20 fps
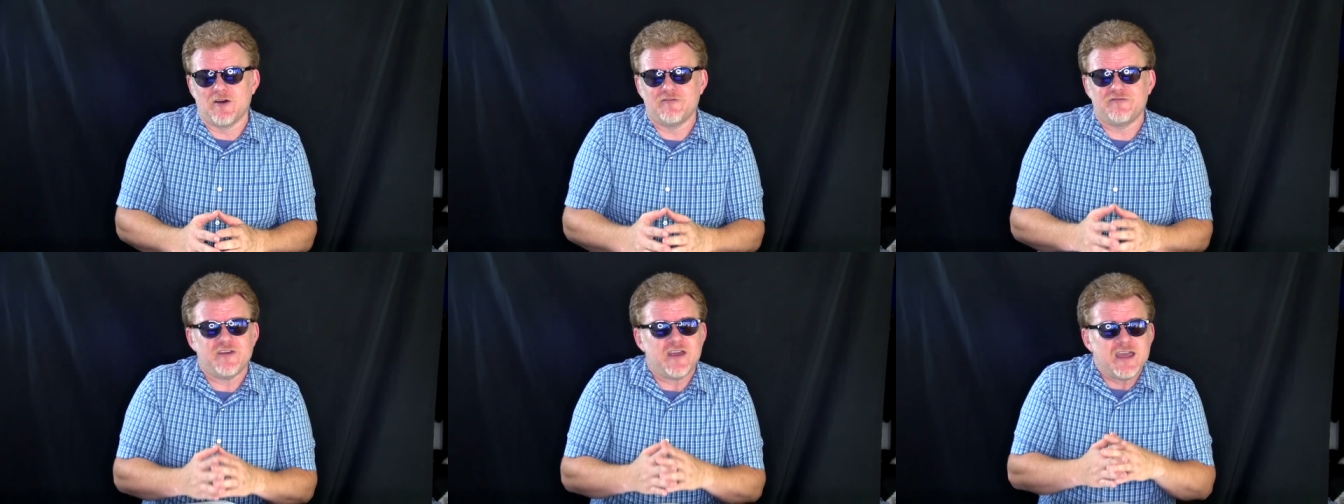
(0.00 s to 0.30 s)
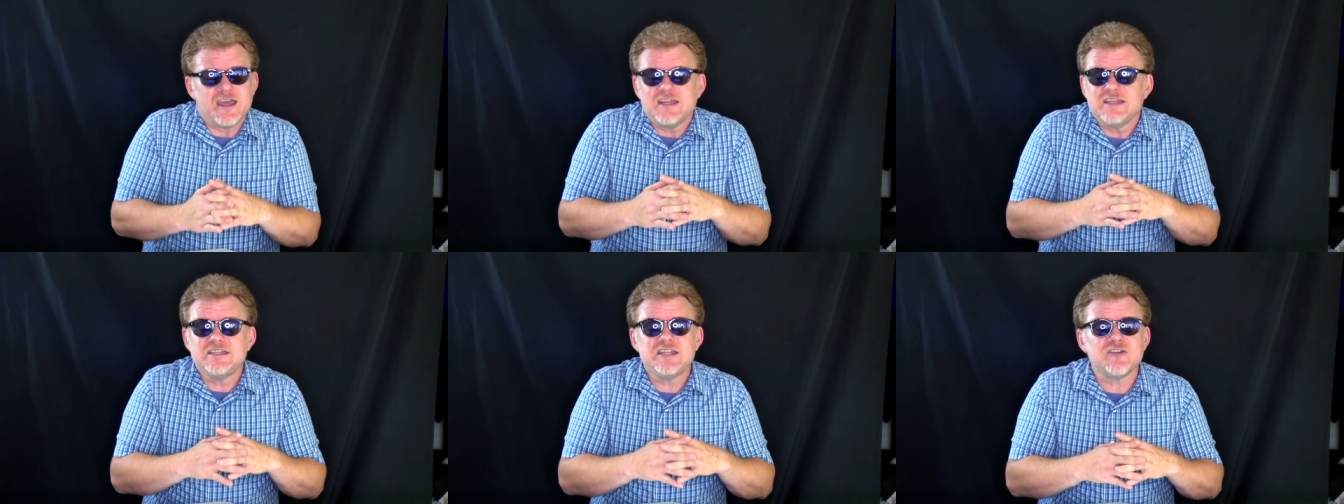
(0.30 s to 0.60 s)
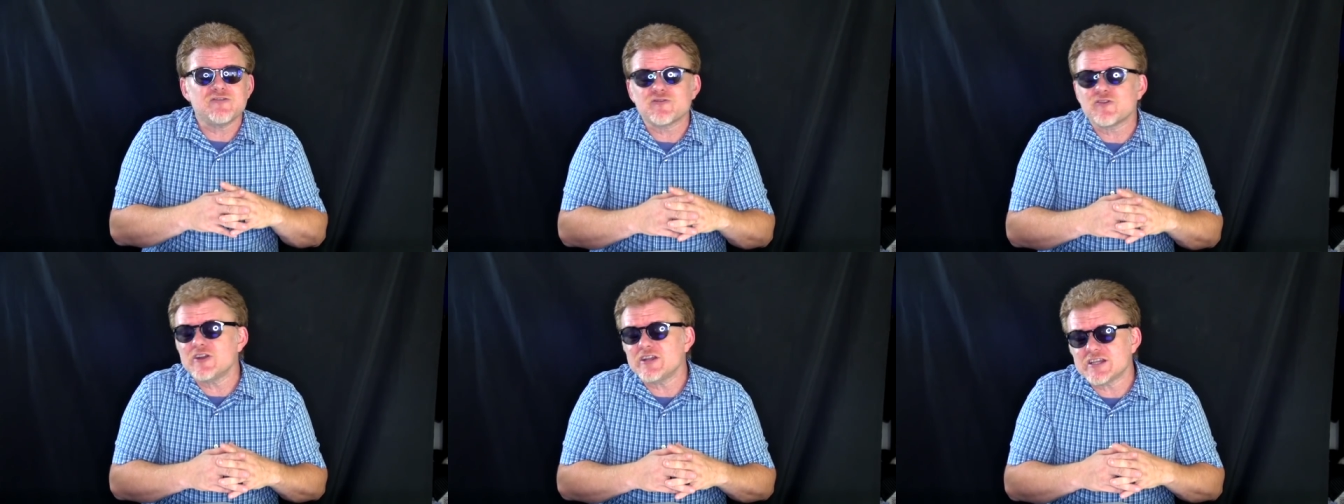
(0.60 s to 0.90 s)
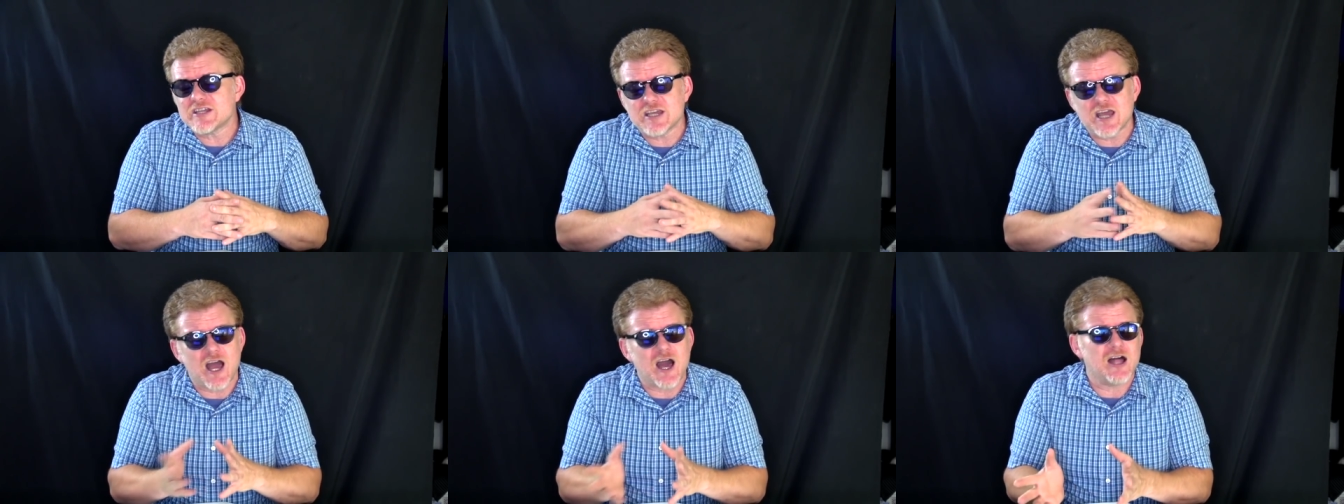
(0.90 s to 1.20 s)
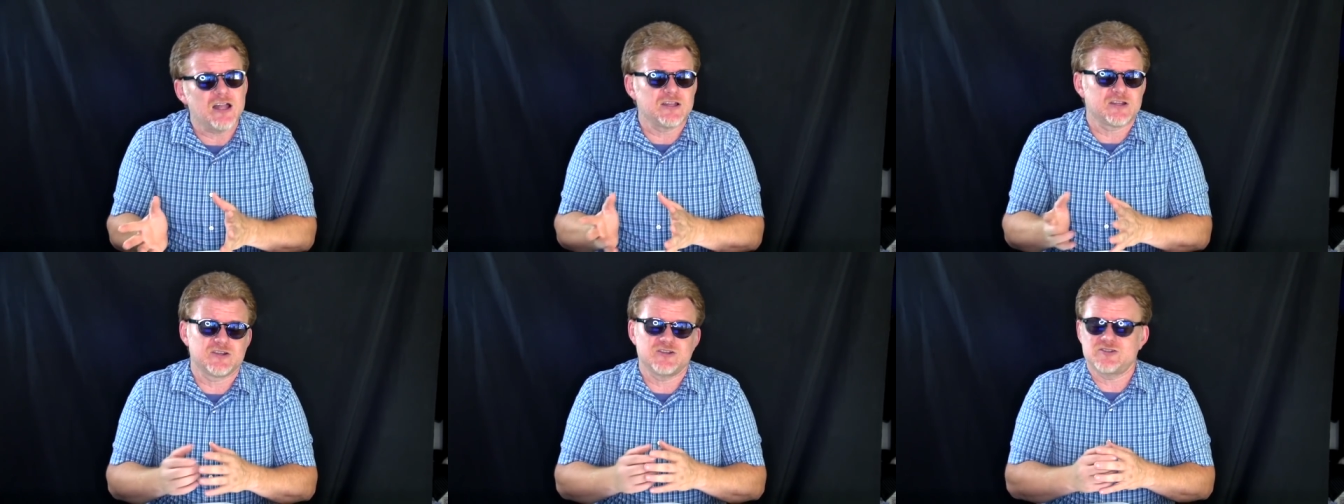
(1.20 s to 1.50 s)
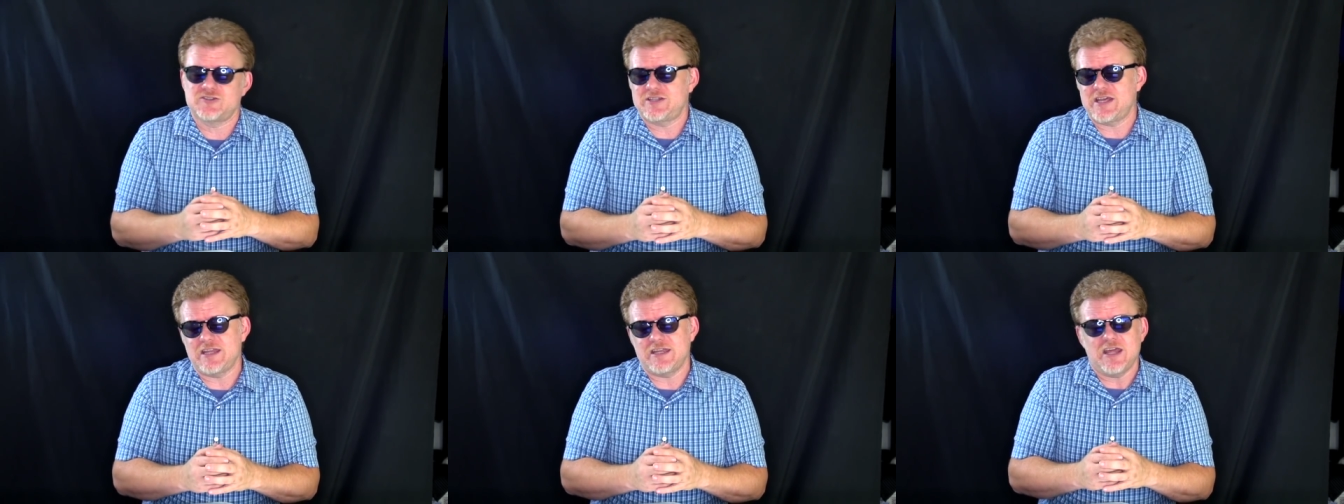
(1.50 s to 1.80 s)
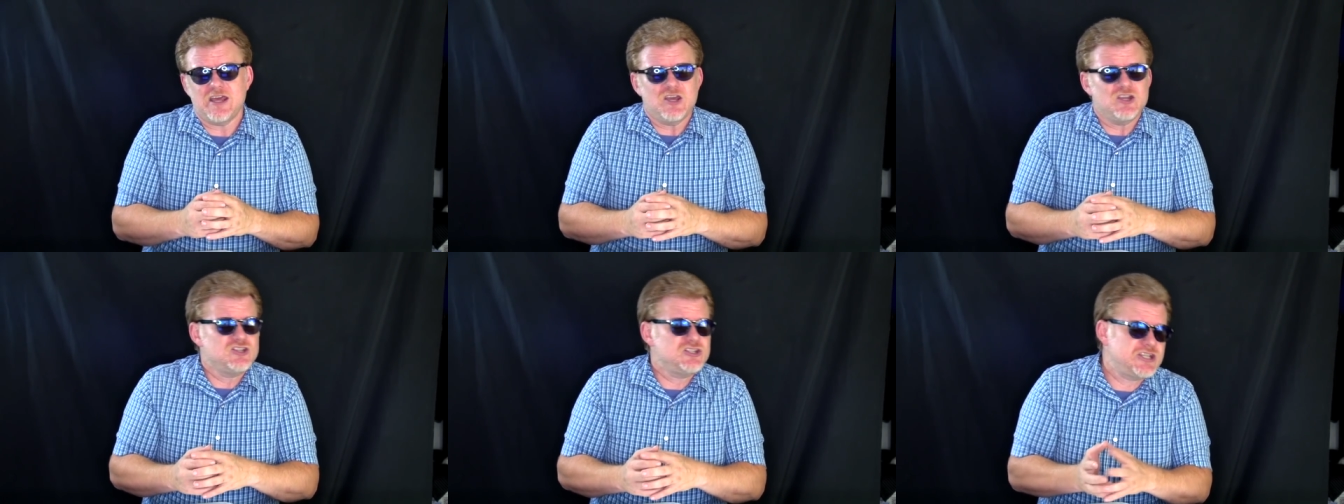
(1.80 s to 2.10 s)
of different colors
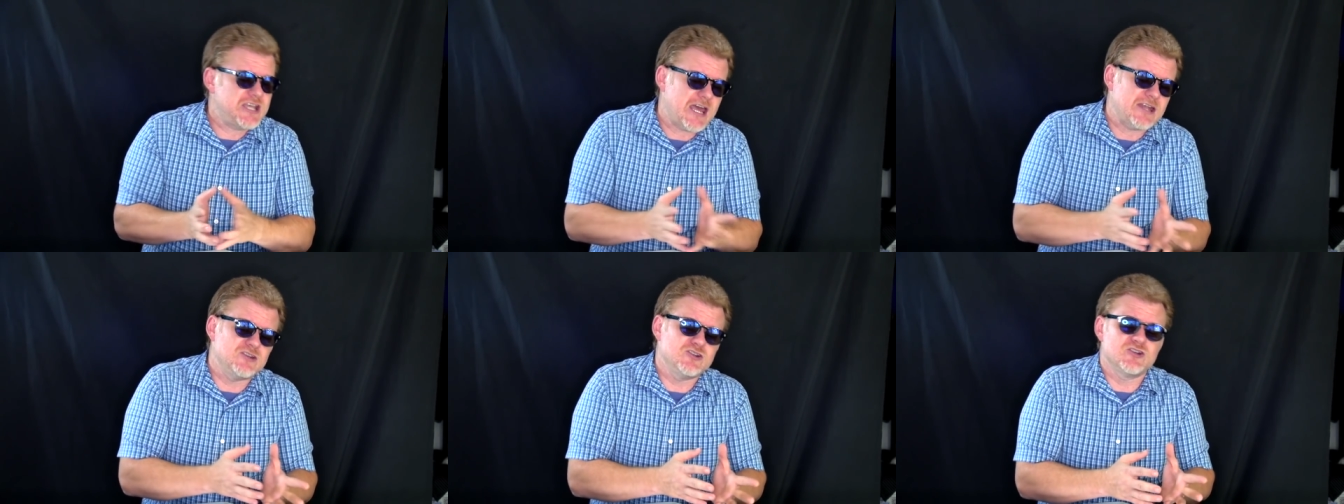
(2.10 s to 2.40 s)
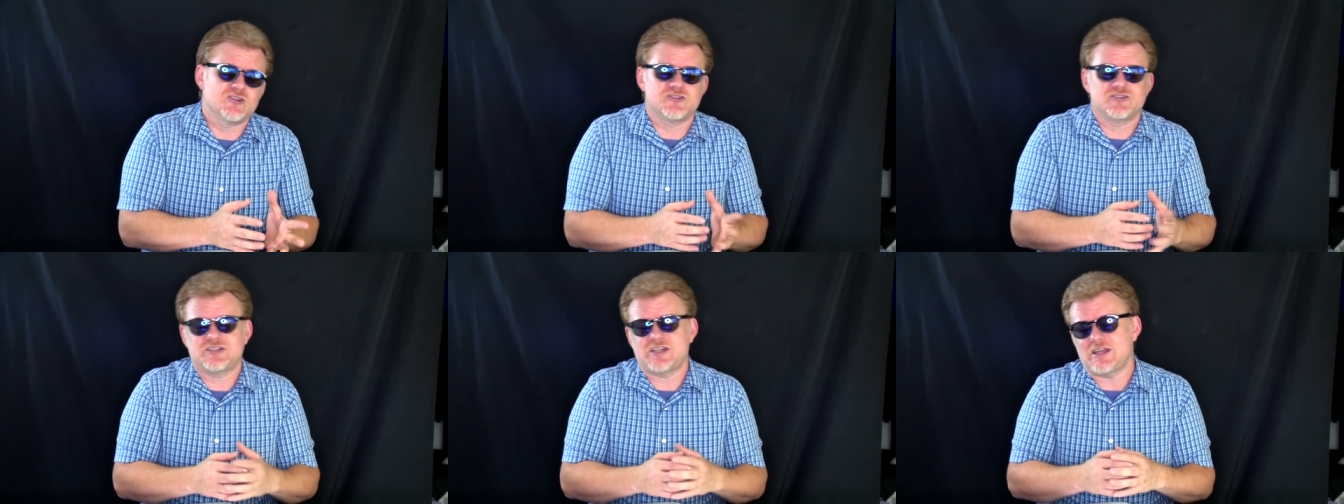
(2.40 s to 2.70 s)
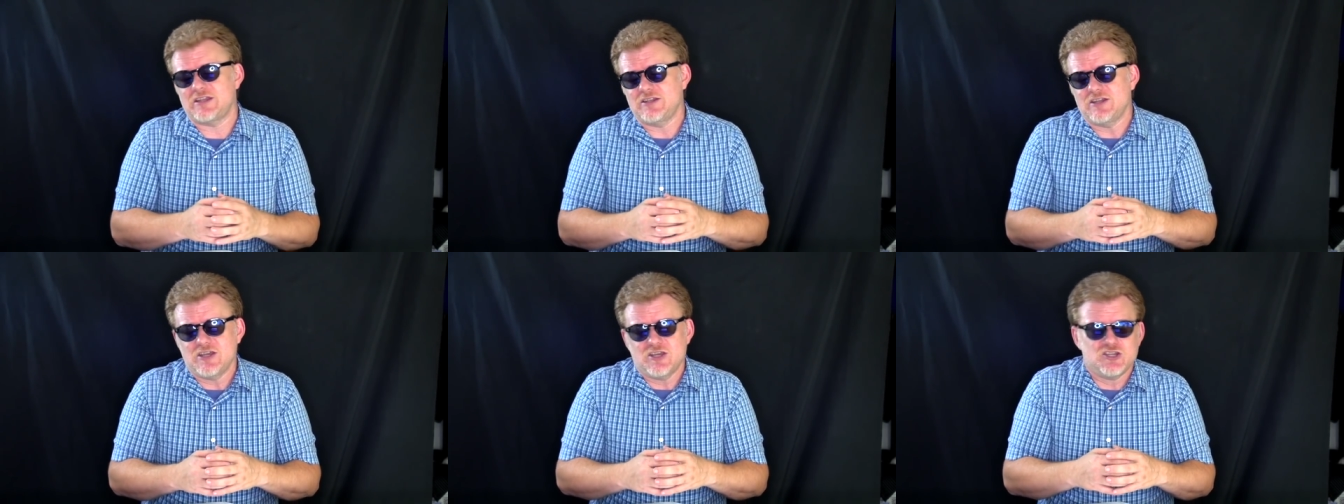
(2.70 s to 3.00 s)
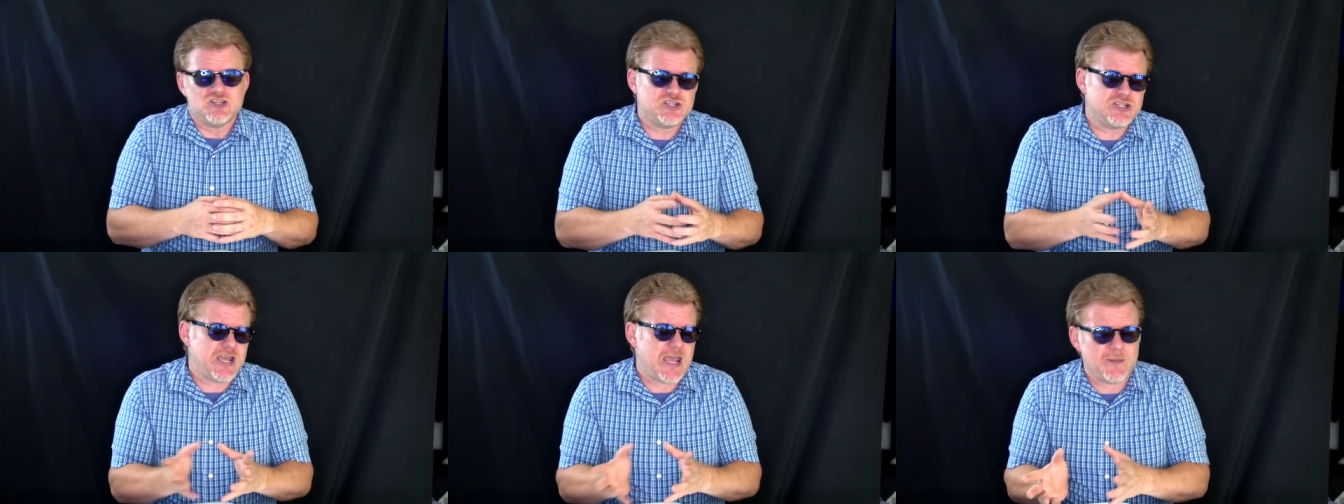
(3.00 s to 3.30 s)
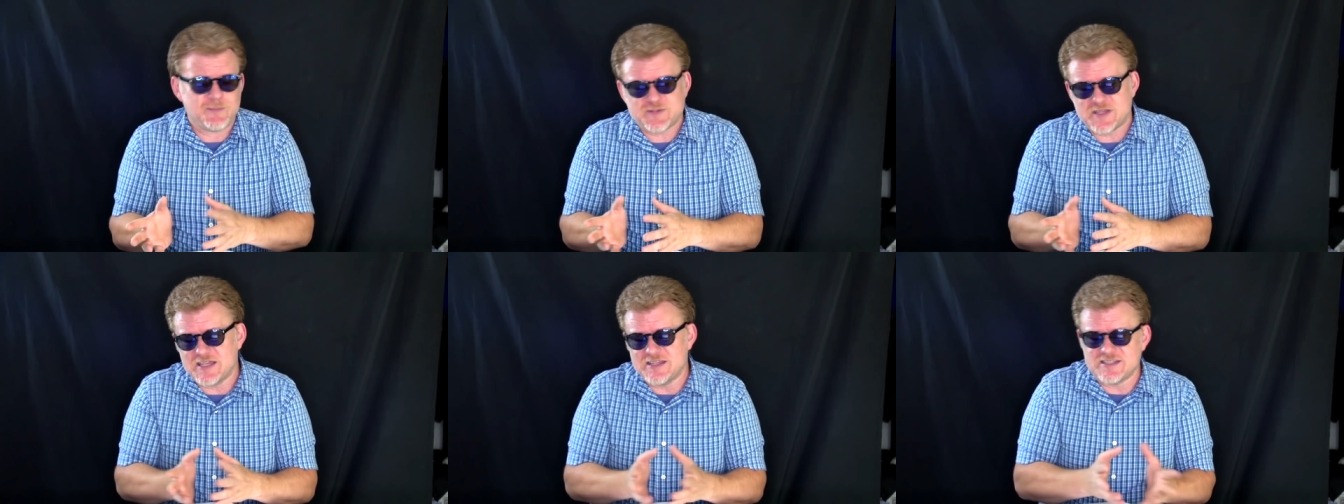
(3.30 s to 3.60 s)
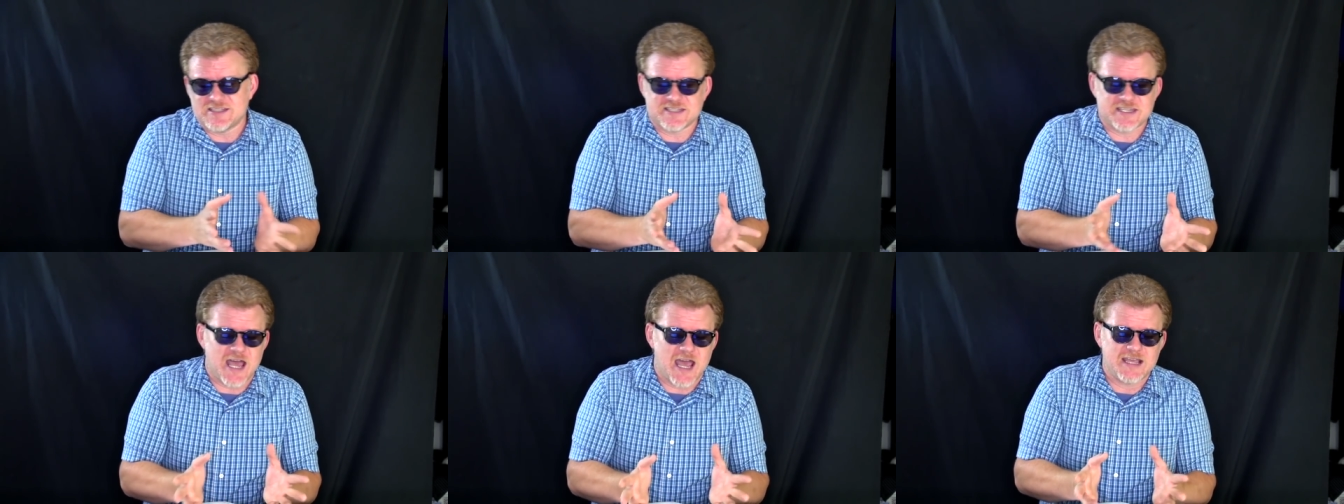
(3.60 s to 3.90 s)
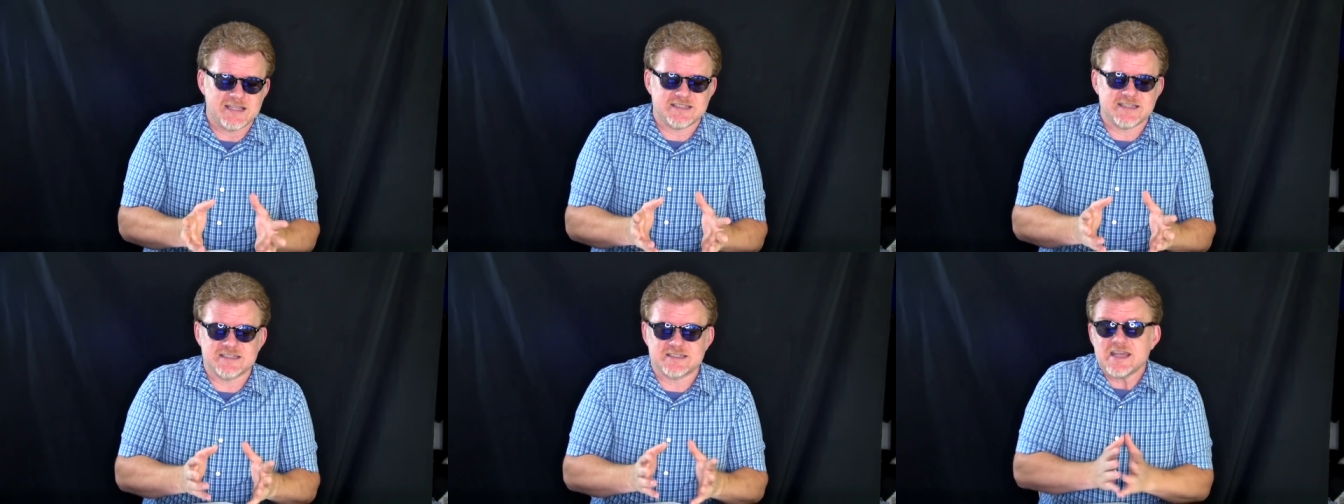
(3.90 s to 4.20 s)
and genders and shapes and
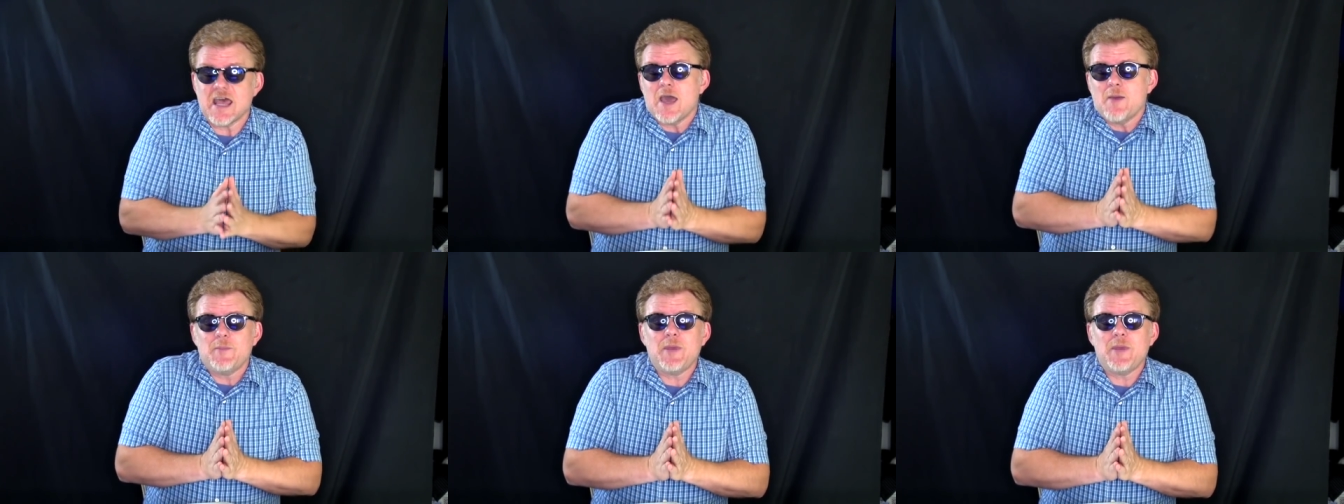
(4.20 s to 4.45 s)
sizes,